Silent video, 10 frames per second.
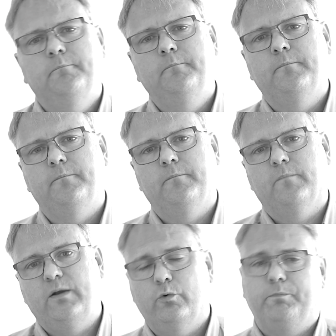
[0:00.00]

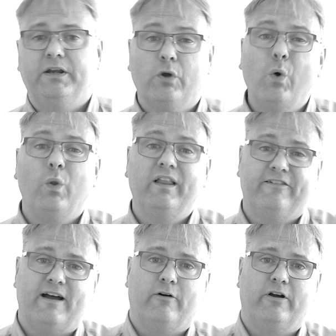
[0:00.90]
it would be cool
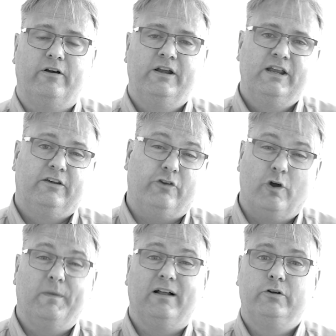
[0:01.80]
if our
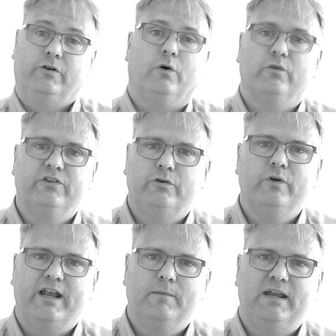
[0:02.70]
QML could also
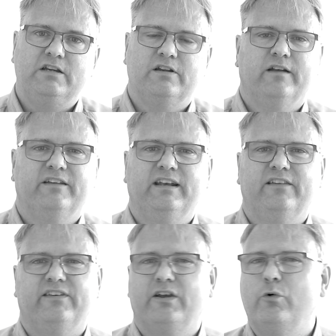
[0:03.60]
do animation, and then
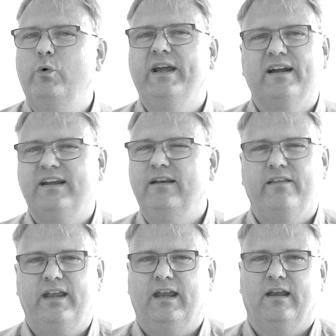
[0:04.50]
it's a quirky
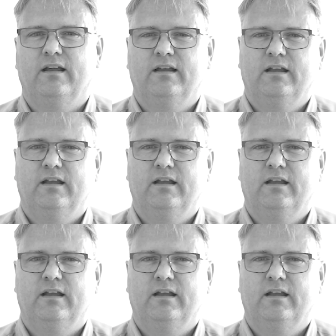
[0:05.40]
thing.